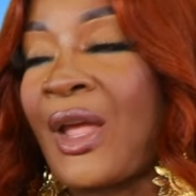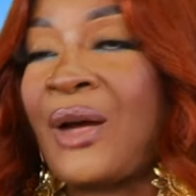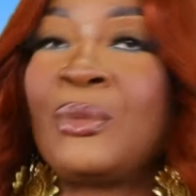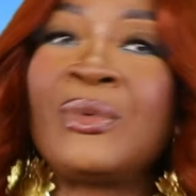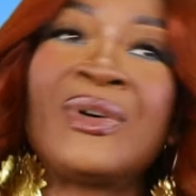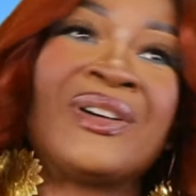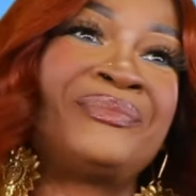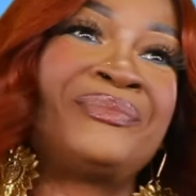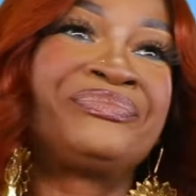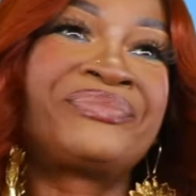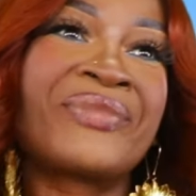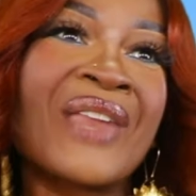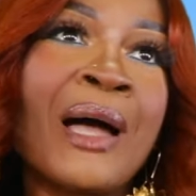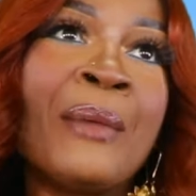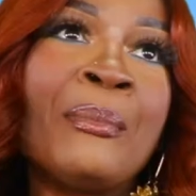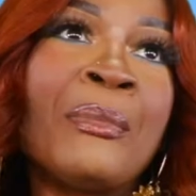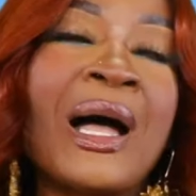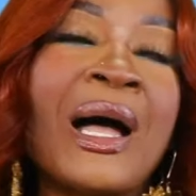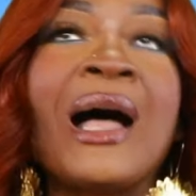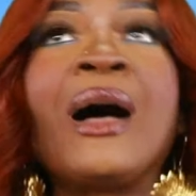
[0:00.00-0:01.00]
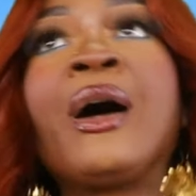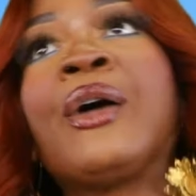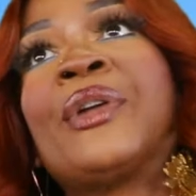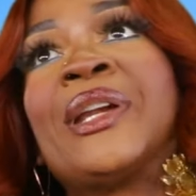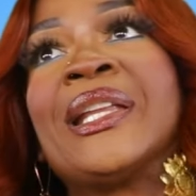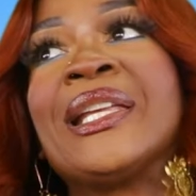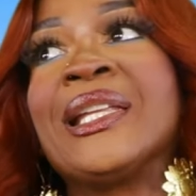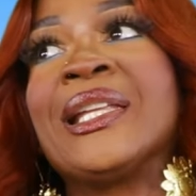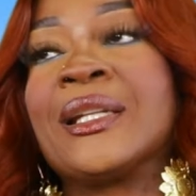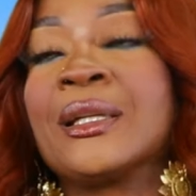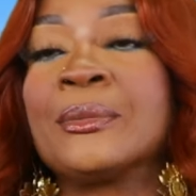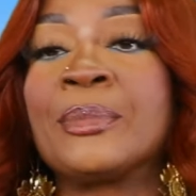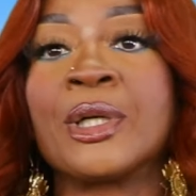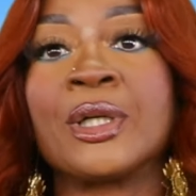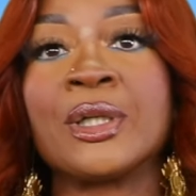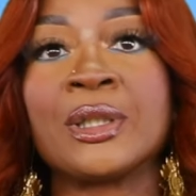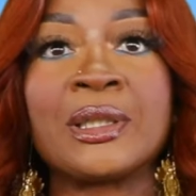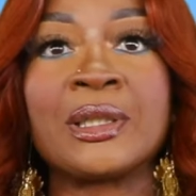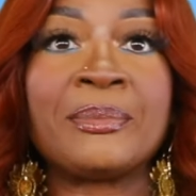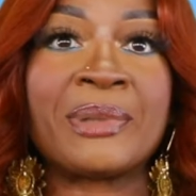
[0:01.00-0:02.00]
Well, I already get up
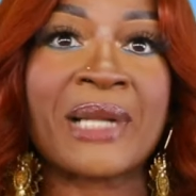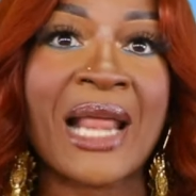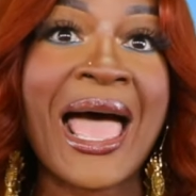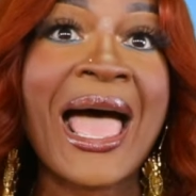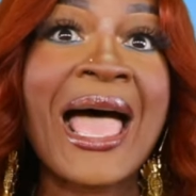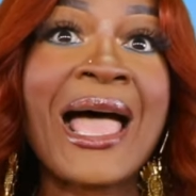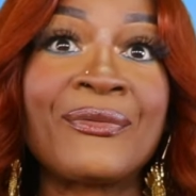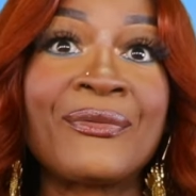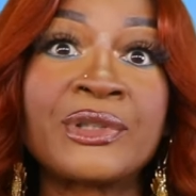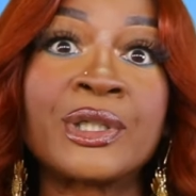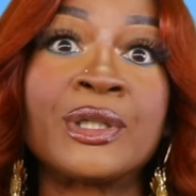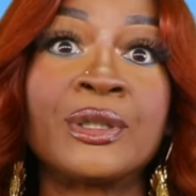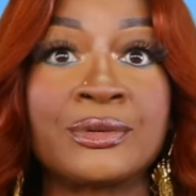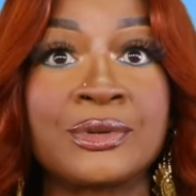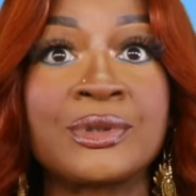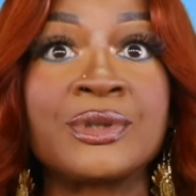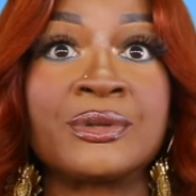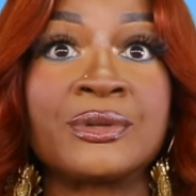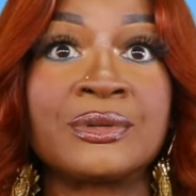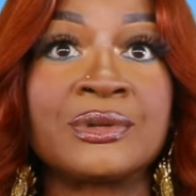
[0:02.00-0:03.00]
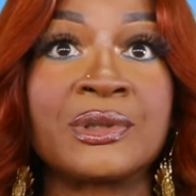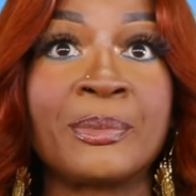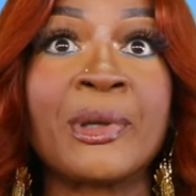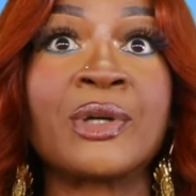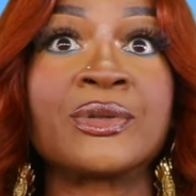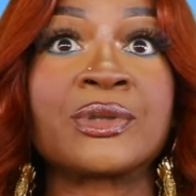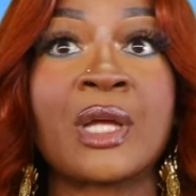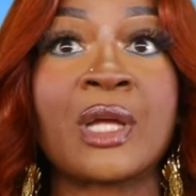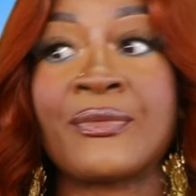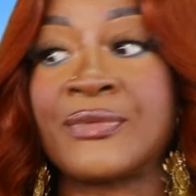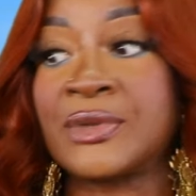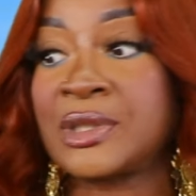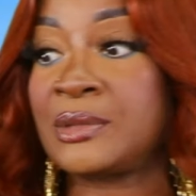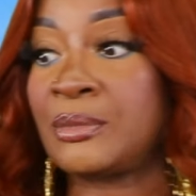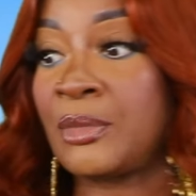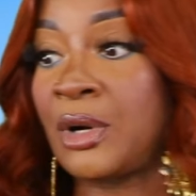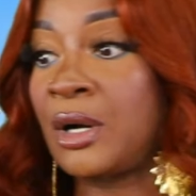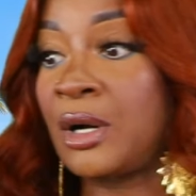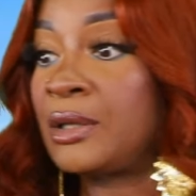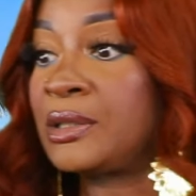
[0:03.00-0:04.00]
early, but I have to go to the post office
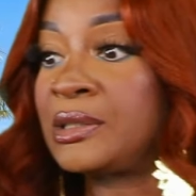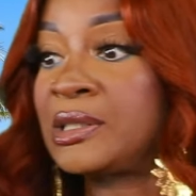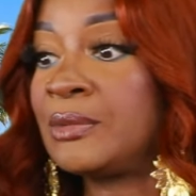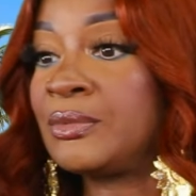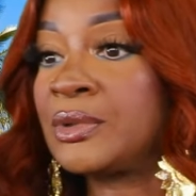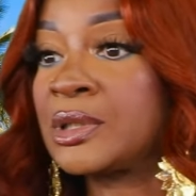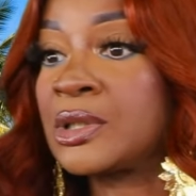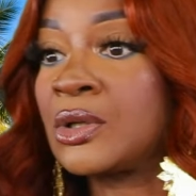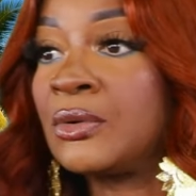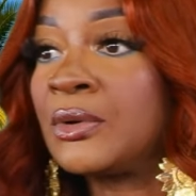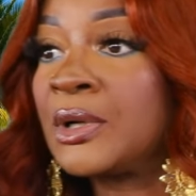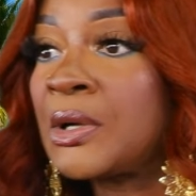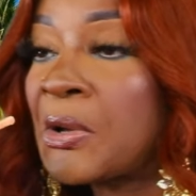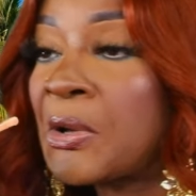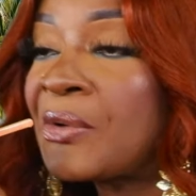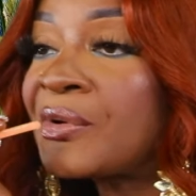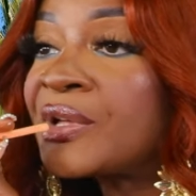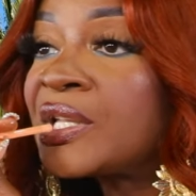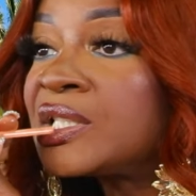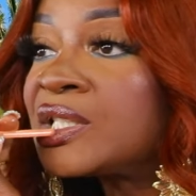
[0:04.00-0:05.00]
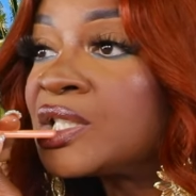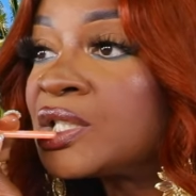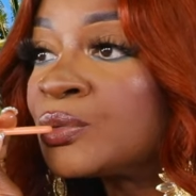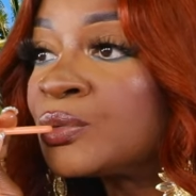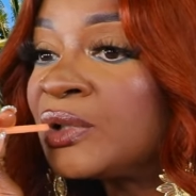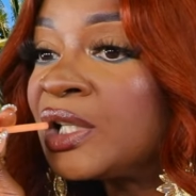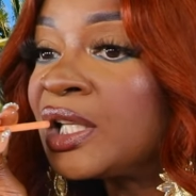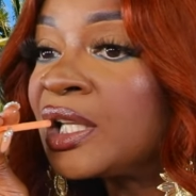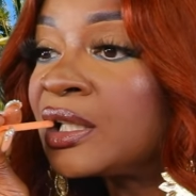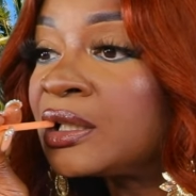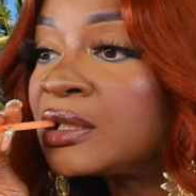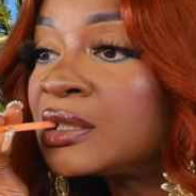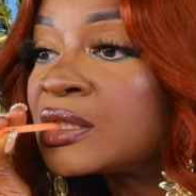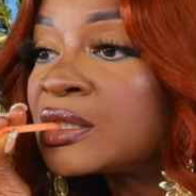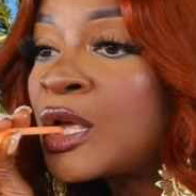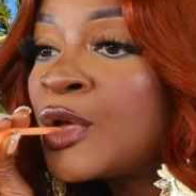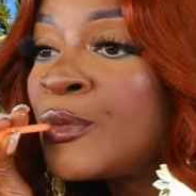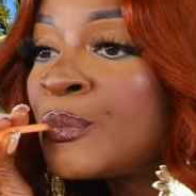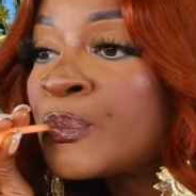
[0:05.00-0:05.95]
tomorrow and see what's going on, because it's ridiculous.